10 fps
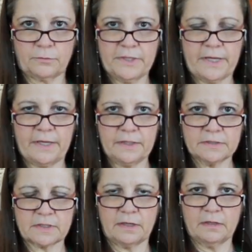3
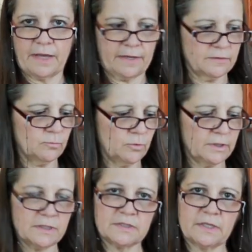eggs, I'll add them
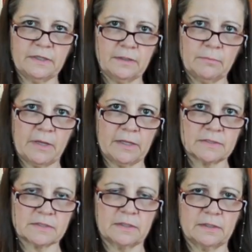one at a time
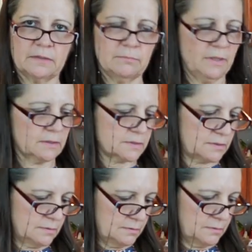as I
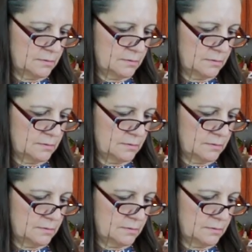mix.